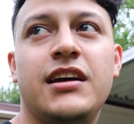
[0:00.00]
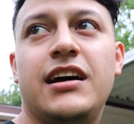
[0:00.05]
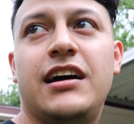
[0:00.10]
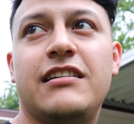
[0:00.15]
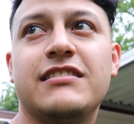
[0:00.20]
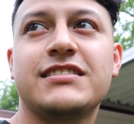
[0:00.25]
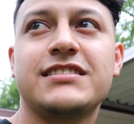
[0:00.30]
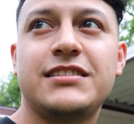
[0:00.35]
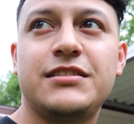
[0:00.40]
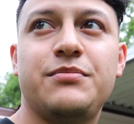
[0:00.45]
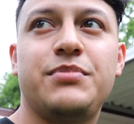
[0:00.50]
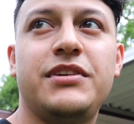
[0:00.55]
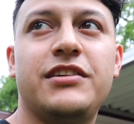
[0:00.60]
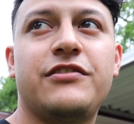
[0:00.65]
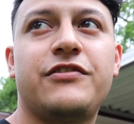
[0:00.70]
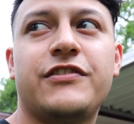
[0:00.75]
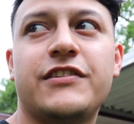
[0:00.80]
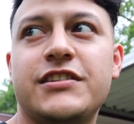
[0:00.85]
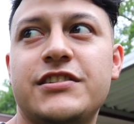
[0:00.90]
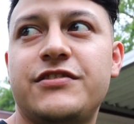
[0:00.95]
I was gonna be
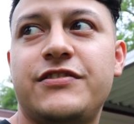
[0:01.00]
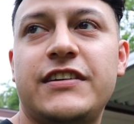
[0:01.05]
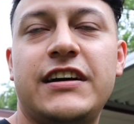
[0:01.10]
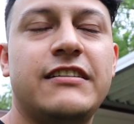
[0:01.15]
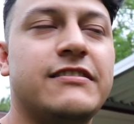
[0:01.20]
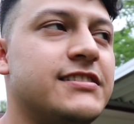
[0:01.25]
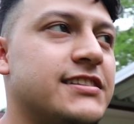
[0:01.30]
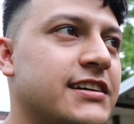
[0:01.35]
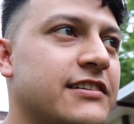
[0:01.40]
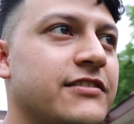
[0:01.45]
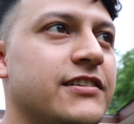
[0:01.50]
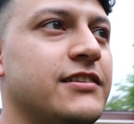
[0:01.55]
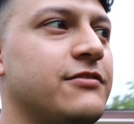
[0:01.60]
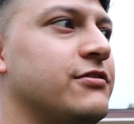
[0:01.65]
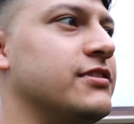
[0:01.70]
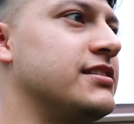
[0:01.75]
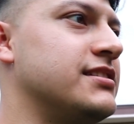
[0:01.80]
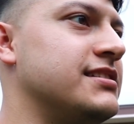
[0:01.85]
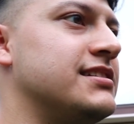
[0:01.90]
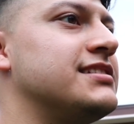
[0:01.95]
the first 5.7
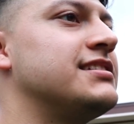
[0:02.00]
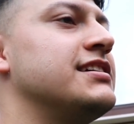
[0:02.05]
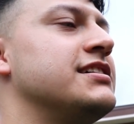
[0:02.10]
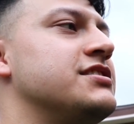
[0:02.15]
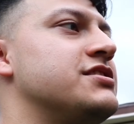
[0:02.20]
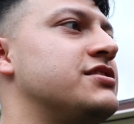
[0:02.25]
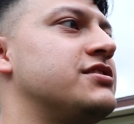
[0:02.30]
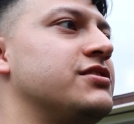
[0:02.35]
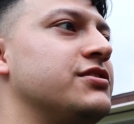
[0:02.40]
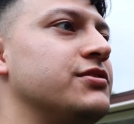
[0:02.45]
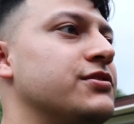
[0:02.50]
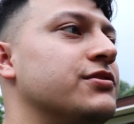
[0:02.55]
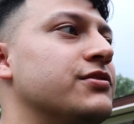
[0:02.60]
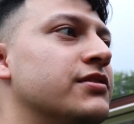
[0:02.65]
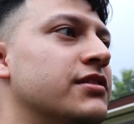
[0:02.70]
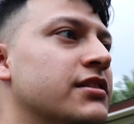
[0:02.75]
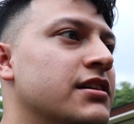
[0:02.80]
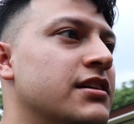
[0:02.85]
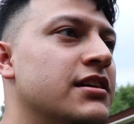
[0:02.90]
with the stage 2.